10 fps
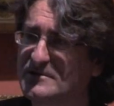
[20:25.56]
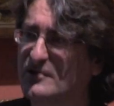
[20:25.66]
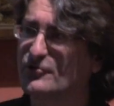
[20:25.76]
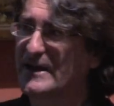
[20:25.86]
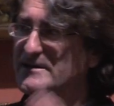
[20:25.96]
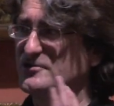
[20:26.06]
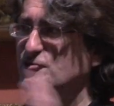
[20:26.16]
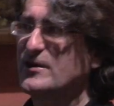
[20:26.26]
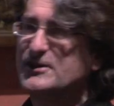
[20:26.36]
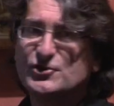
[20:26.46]
to create a
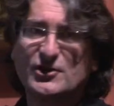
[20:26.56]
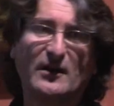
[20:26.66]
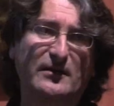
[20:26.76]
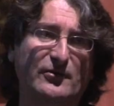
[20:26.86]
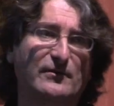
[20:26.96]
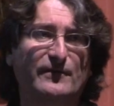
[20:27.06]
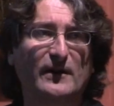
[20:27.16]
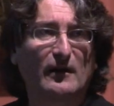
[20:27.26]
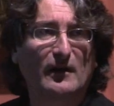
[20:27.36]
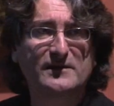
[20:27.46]
trench going through the
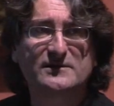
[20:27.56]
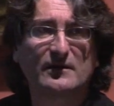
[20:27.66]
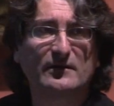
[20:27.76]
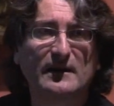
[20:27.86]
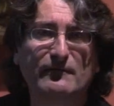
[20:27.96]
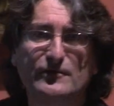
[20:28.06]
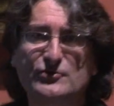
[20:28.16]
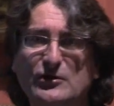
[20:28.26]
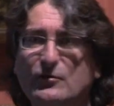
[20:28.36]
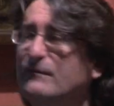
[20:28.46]
front line so that infantry could